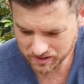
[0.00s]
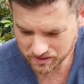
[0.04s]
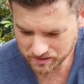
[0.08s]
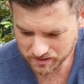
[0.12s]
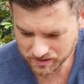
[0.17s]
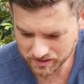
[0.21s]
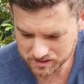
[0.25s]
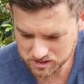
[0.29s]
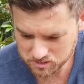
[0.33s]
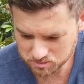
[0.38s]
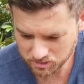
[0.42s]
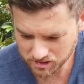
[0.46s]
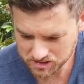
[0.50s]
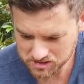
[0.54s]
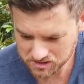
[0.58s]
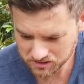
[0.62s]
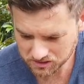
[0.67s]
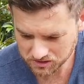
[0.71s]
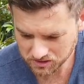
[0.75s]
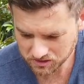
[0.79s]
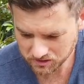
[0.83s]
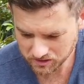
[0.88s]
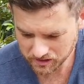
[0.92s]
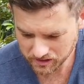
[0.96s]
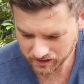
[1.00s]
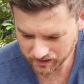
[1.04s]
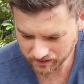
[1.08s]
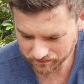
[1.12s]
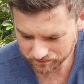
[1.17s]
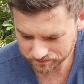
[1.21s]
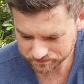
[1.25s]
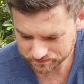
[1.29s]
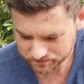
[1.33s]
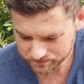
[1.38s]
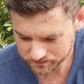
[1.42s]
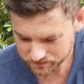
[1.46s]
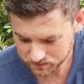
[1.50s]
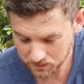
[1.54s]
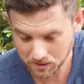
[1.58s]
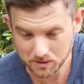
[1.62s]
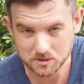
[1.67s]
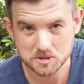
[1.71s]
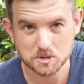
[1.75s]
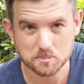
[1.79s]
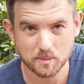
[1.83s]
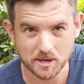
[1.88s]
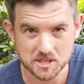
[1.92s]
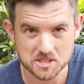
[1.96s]
go get a special ingredient. Well,
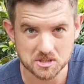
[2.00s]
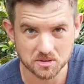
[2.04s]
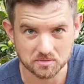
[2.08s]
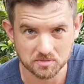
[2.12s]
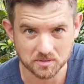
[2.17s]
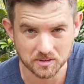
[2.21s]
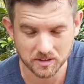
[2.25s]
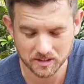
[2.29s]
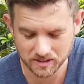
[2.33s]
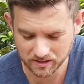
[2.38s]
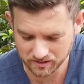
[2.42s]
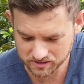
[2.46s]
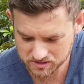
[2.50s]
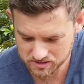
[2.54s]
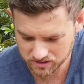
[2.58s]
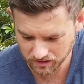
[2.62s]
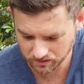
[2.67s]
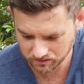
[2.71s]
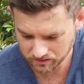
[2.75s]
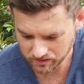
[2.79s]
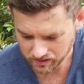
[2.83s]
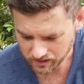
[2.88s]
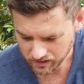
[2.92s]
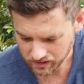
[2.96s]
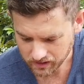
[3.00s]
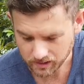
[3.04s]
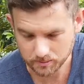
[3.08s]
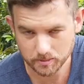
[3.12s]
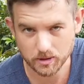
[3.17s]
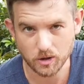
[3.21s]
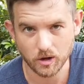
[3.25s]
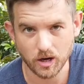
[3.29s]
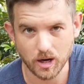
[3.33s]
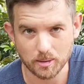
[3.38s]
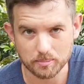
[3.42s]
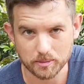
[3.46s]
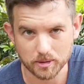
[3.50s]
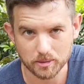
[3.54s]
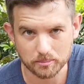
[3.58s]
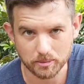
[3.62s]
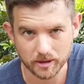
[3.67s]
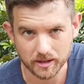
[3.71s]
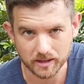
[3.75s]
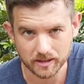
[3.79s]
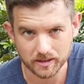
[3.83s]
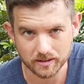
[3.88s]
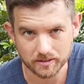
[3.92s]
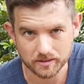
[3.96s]
special for here. So let me go hop on the
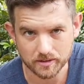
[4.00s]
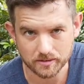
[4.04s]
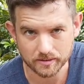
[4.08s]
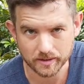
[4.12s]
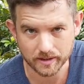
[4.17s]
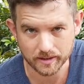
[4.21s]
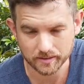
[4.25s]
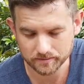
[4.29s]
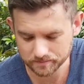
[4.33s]
bike and I'll go get